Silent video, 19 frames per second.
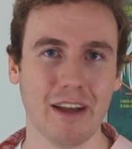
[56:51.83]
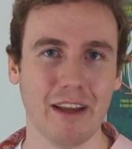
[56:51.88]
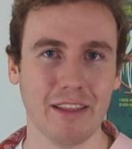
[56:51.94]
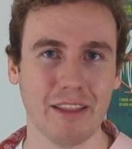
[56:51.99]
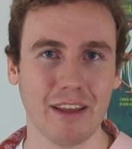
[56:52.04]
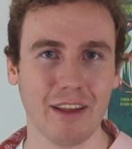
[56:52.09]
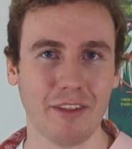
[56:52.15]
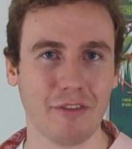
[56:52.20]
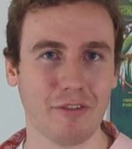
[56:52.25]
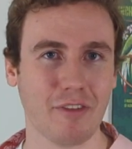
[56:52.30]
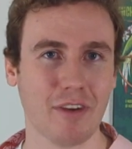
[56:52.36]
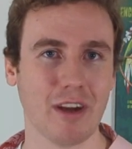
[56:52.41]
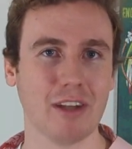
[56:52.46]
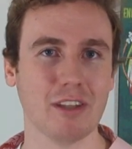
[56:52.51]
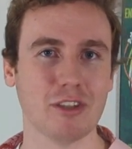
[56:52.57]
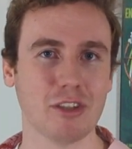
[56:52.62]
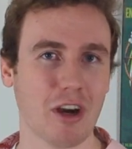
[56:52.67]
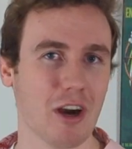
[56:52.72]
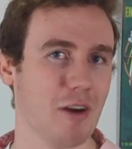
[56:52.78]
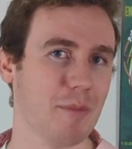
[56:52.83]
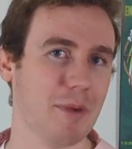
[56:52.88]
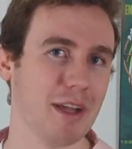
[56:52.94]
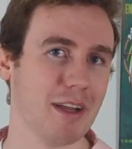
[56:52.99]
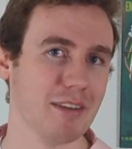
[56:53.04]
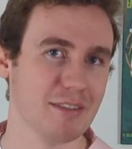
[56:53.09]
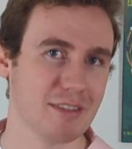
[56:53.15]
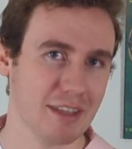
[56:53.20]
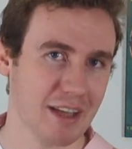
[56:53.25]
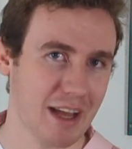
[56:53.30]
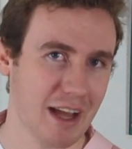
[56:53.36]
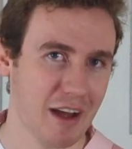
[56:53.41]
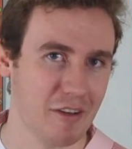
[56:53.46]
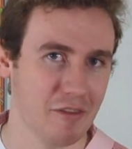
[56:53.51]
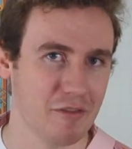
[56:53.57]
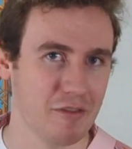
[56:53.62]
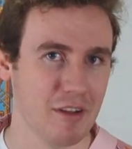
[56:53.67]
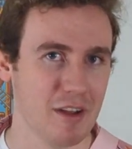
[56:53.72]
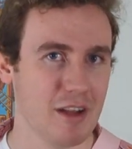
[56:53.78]
I think it's very charming to
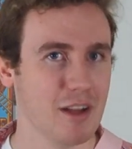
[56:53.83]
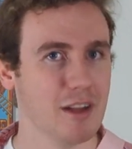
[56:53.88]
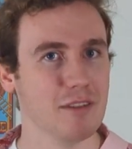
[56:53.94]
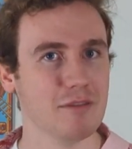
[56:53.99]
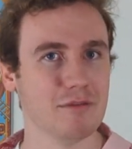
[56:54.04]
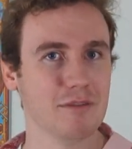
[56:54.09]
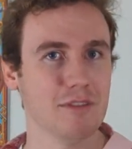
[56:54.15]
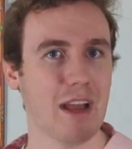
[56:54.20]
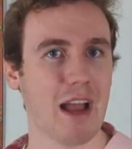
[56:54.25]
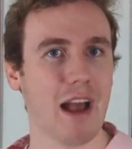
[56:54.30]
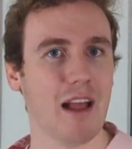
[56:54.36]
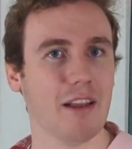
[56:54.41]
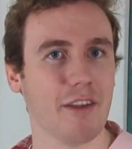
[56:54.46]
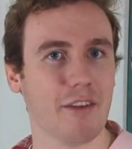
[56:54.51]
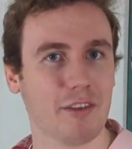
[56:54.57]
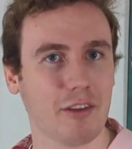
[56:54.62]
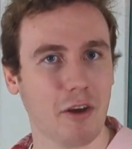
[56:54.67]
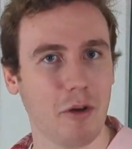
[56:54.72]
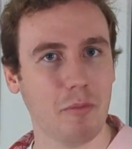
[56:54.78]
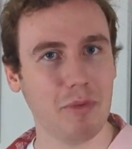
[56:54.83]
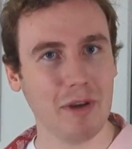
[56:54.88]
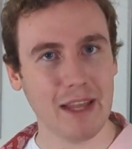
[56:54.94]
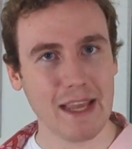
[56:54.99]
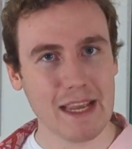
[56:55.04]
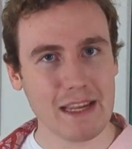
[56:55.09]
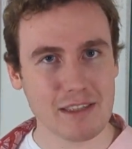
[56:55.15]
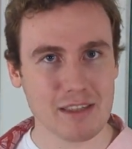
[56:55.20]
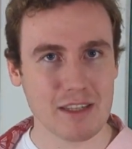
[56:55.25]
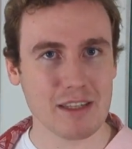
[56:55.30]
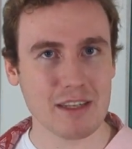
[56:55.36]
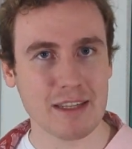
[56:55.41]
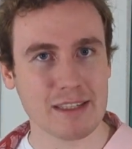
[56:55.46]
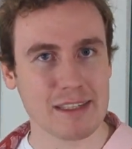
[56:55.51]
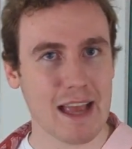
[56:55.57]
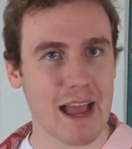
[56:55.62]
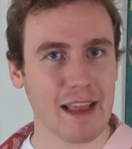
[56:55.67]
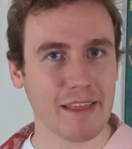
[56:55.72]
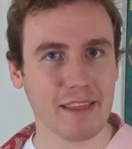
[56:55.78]
have Alice go, please sit
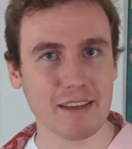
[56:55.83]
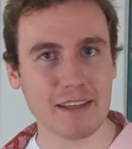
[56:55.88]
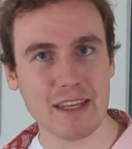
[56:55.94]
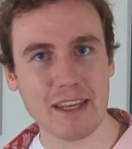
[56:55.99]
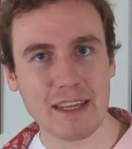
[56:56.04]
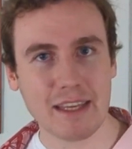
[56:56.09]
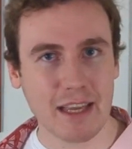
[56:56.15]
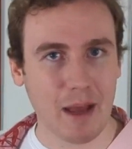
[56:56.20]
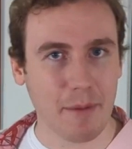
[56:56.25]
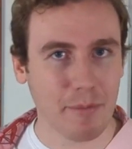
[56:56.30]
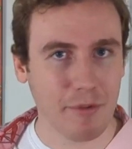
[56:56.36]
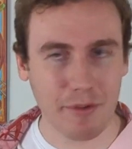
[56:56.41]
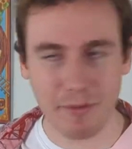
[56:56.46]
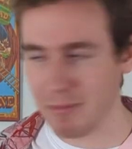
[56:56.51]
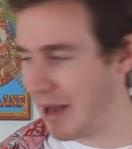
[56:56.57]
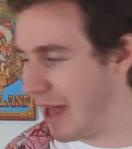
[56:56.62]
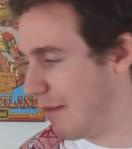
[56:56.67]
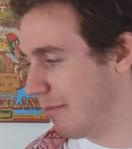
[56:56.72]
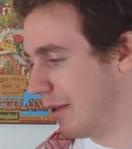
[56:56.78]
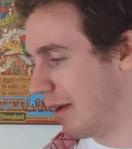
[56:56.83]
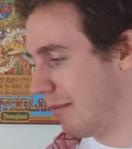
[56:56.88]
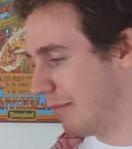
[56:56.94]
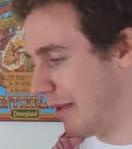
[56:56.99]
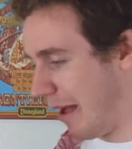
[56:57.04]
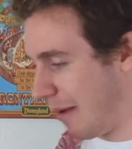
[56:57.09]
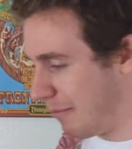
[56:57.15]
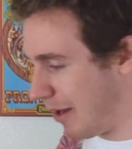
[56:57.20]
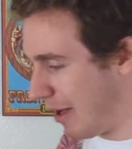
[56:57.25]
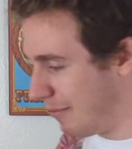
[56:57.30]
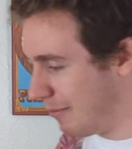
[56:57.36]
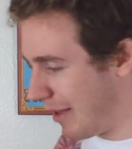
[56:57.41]
inside the teacups, blah, blah, blah, blah,